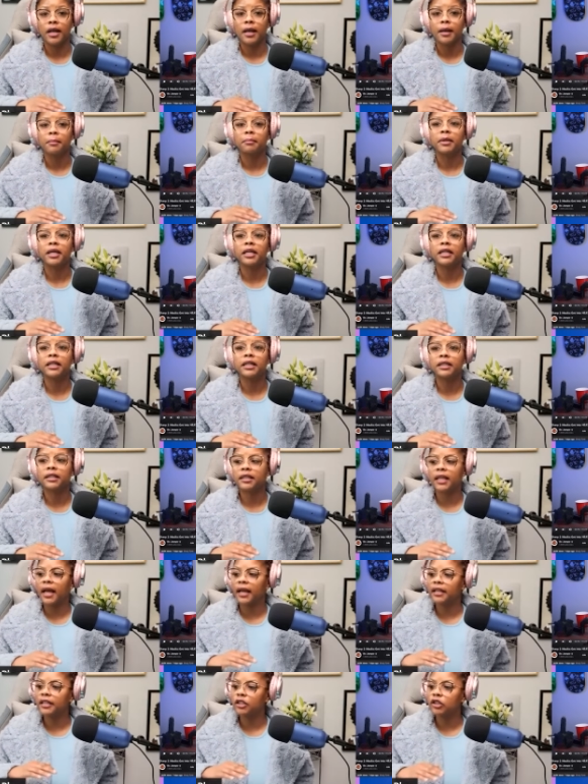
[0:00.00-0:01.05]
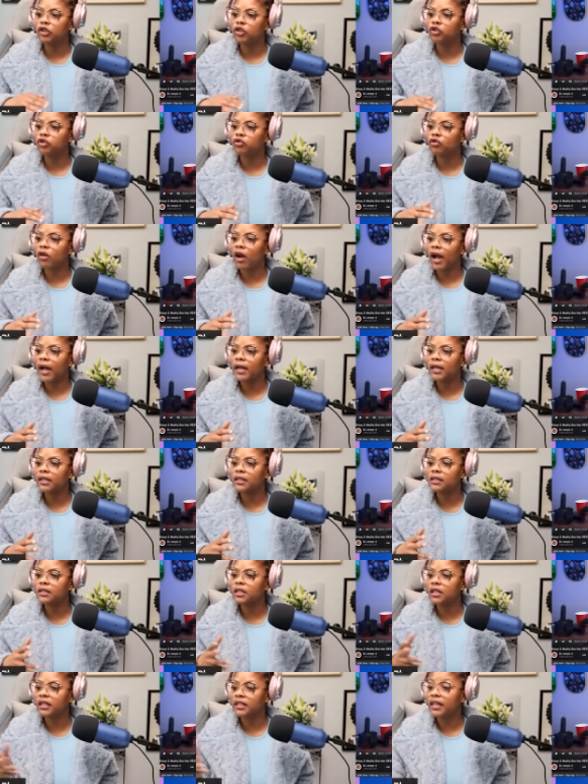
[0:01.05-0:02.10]
meaning that he's trying
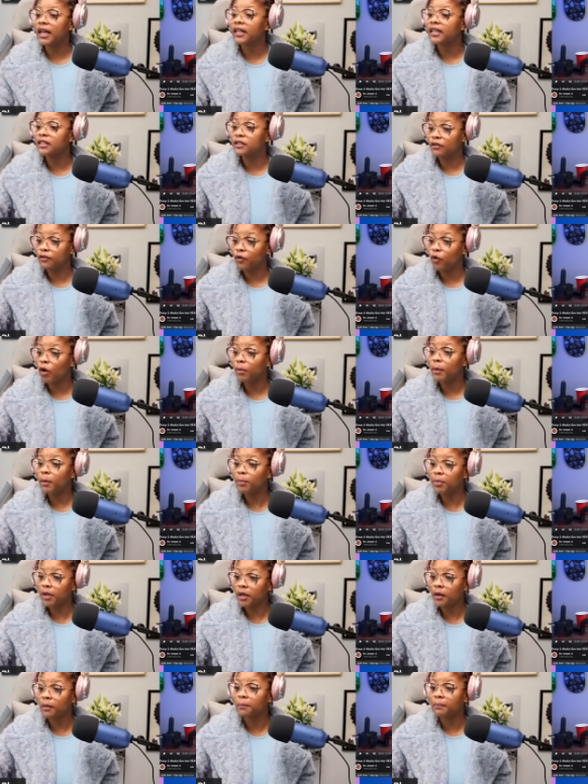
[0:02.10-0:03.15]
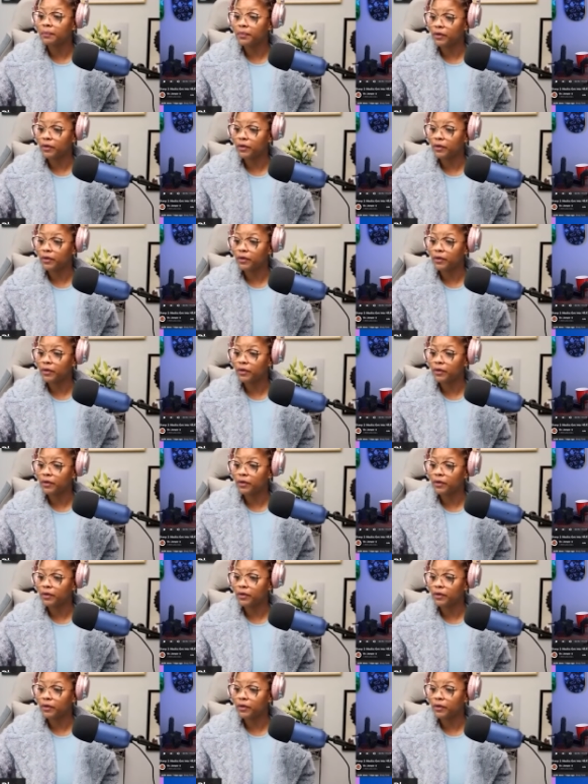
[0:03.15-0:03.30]
to, yeah, he's a former pimp.